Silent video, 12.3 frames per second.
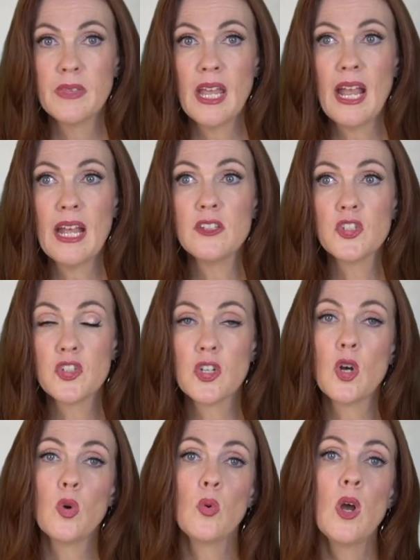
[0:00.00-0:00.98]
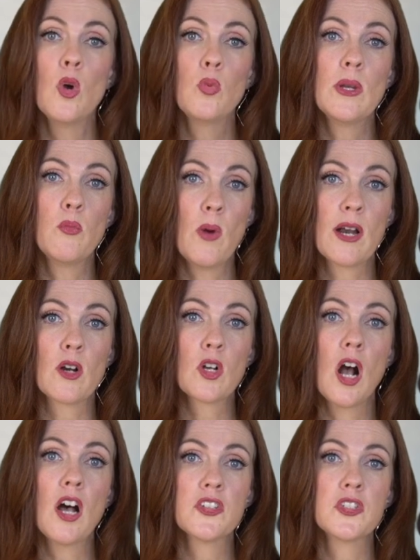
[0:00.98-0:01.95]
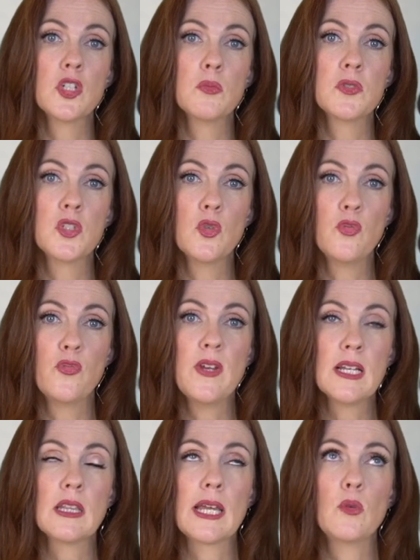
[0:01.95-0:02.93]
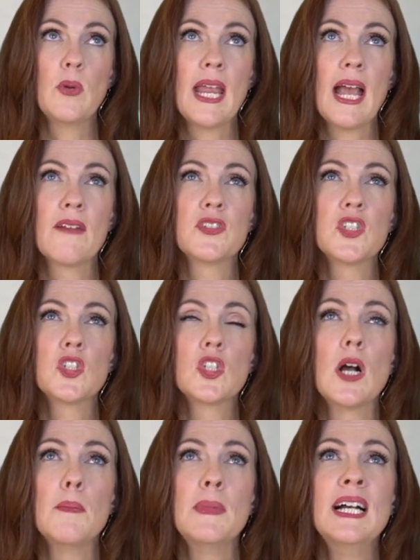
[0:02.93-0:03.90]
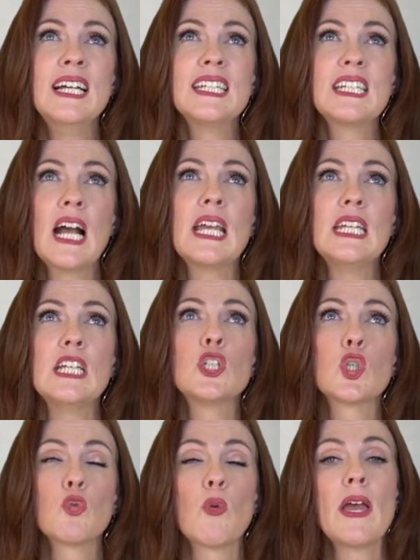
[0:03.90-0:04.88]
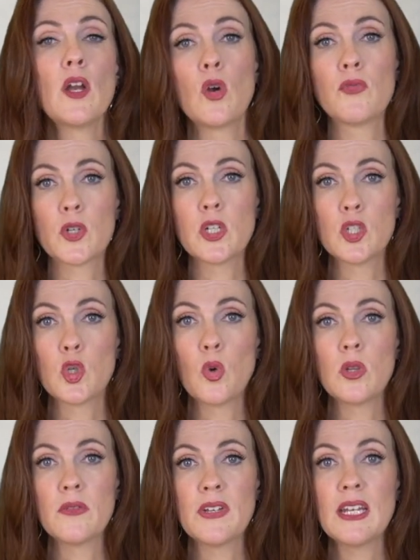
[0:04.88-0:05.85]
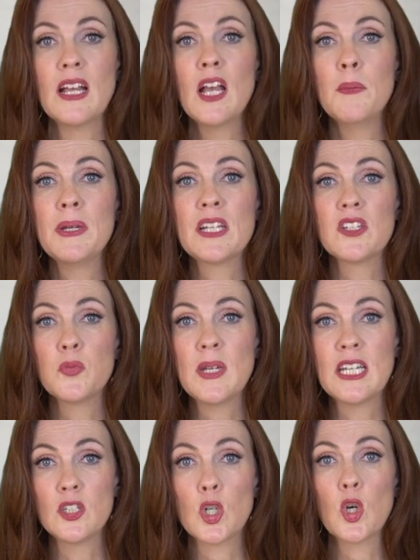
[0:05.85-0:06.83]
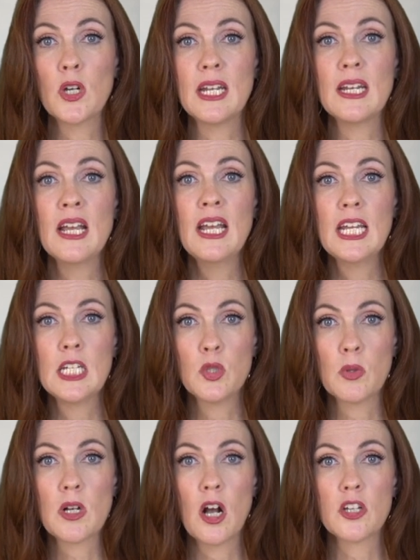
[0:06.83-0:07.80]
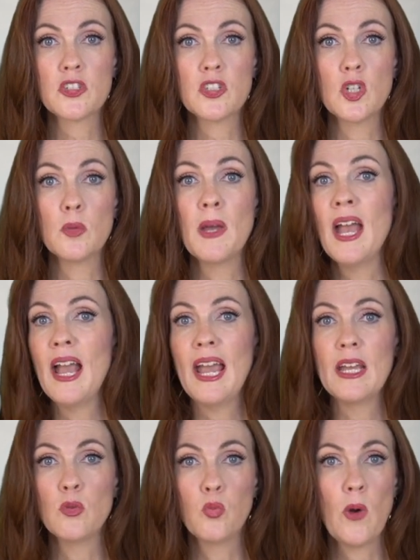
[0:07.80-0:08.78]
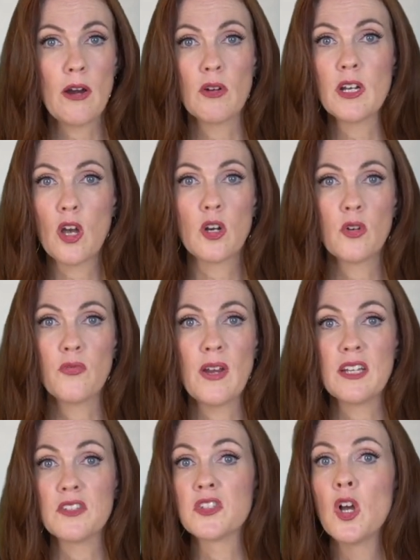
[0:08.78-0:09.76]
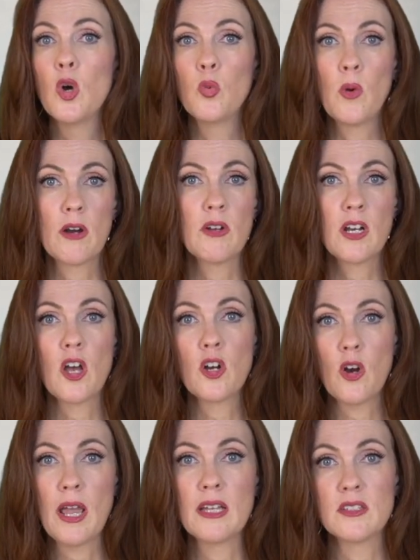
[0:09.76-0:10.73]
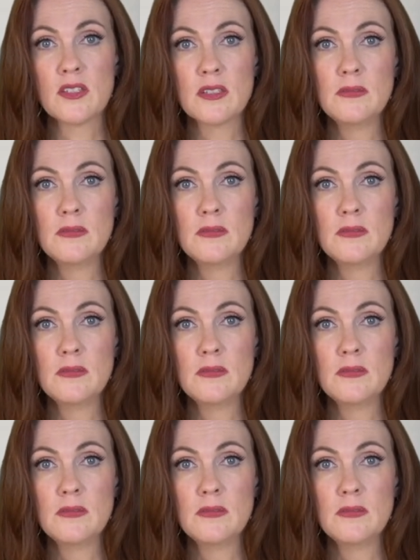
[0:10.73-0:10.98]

And so we wear costumes to feel like we have some tiny shred over control of it because we can turn it into a costume and wear it on our face, wear it on our heads.